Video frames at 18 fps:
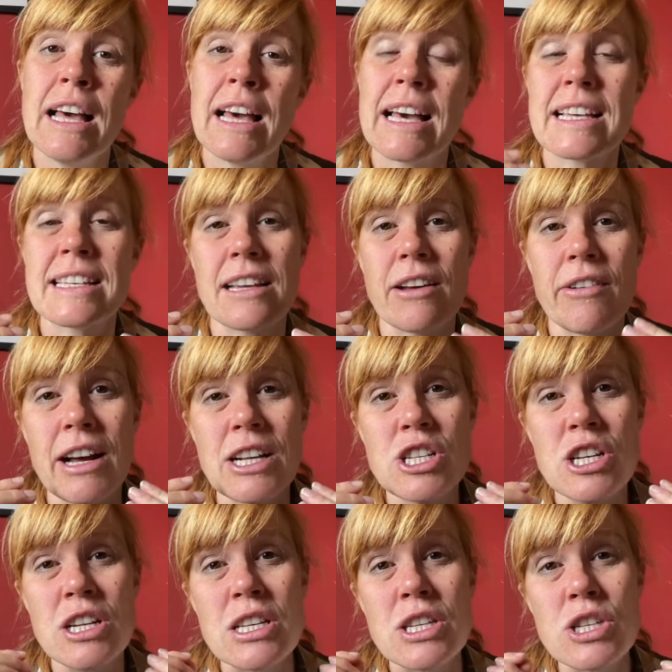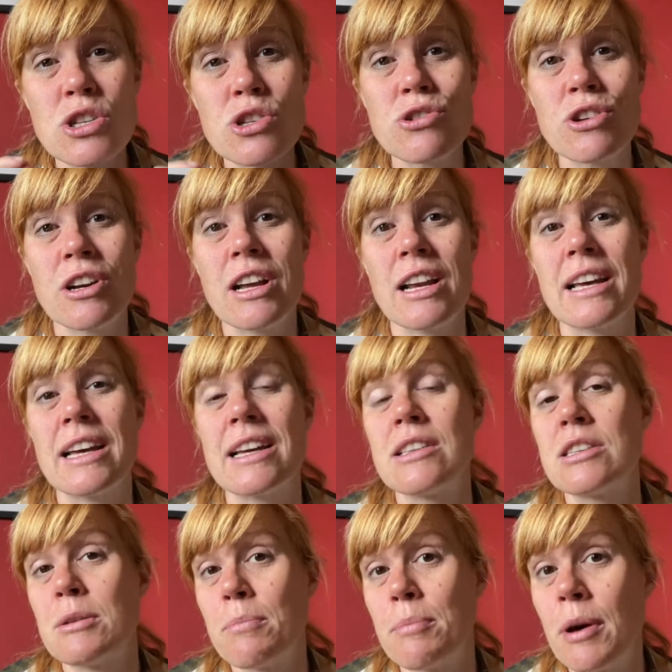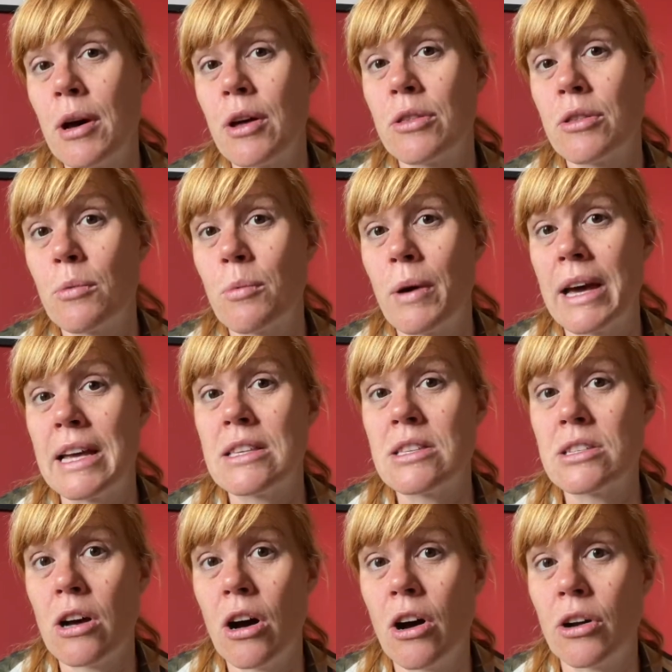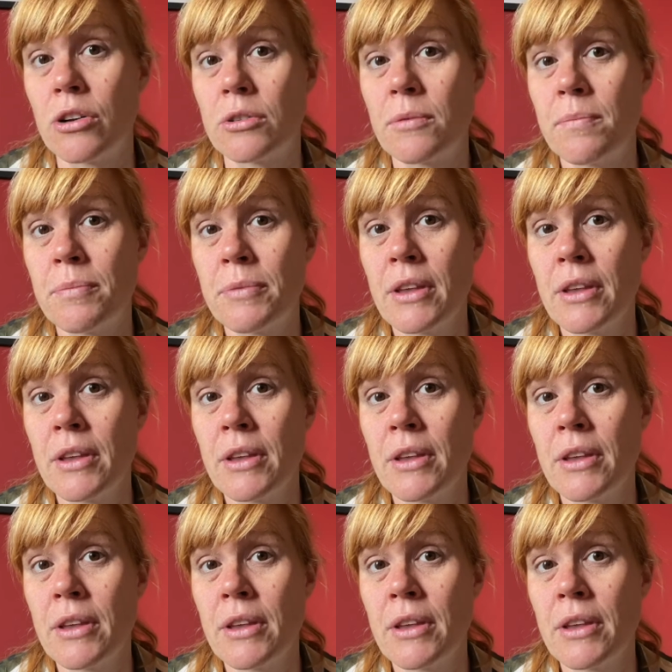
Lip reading: is they're actually struggling to put the weight on.